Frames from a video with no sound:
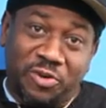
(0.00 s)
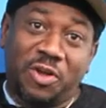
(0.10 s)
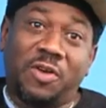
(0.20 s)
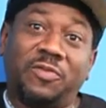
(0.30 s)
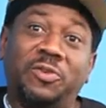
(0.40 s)

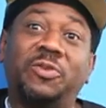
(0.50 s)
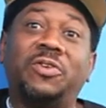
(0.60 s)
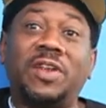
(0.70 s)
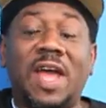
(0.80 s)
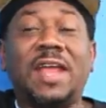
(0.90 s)
of
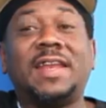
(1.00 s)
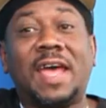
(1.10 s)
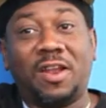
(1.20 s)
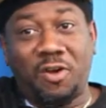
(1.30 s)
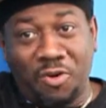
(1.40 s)

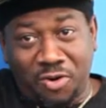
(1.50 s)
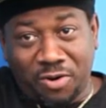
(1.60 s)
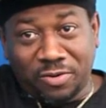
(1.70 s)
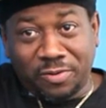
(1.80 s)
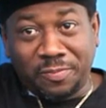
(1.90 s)
Lowernine.org
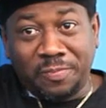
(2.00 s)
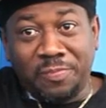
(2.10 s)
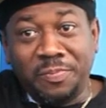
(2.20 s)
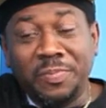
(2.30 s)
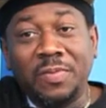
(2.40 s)

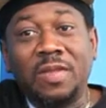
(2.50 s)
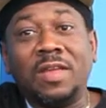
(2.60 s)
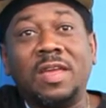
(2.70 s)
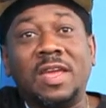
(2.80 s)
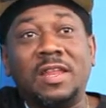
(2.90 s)

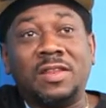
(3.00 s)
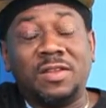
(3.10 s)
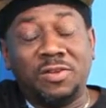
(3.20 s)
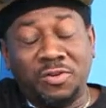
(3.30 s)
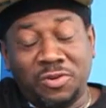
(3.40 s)
in
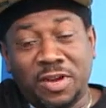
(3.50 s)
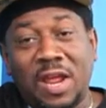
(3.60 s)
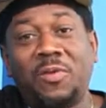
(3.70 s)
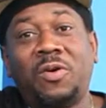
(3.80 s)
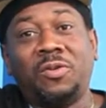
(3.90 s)
the
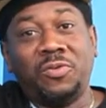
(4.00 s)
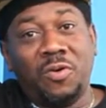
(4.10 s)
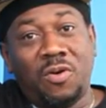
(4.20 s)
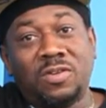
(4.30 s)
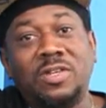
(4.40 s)
Lowernine, New
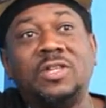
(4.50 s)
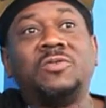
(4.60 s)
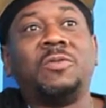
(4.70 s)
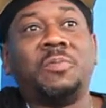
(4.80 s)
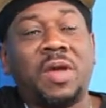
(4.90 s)
Orleans. He's
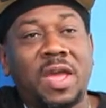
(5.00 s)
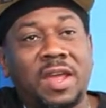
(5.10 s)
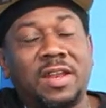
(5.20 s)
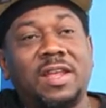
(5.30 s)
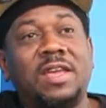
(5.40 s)
from
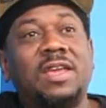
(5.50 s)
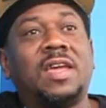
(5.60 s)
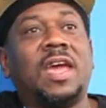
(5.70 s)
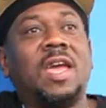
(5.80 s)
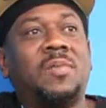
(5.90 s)
Maine. He
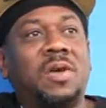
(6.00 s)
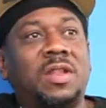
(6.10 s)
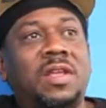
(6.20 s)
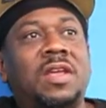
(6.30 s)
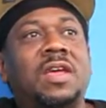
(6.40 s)
came
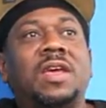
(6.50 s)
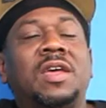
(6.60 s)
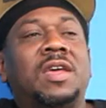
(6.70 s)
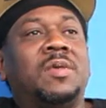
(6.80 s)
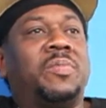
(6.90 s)
in,
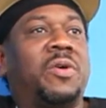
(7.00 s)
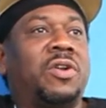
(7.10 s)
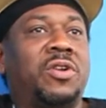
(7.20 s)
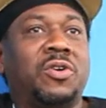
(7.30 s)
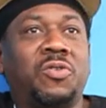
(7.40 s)
he brought
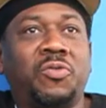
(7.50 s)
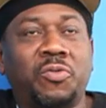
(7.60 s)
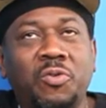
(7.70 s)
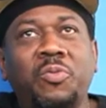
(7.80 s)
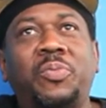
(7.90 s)
in a
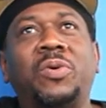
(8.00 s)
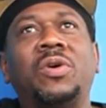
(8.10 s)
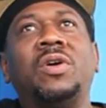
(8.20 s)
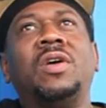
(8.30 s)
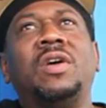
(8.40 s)
group
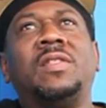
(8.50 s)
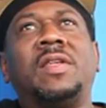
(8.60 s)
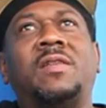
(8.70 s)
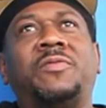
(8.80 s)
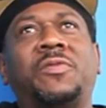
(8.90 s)

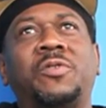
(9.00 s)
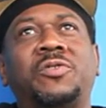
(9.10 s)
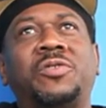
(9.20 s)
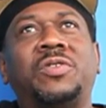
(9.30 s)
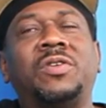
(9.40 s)
that
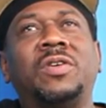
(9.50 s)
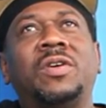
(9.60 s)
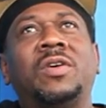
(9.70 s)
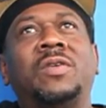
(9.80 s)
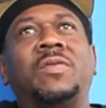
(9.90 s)
first,
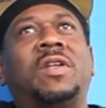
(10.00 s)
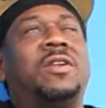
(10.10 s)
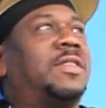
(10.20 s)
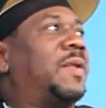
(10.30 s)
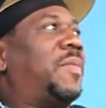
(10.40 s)
when he
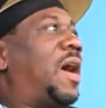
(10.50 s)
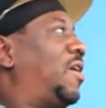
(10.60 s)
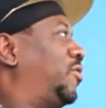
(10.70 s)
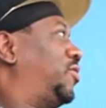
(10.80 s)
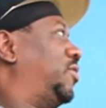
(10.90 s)
looked at my house,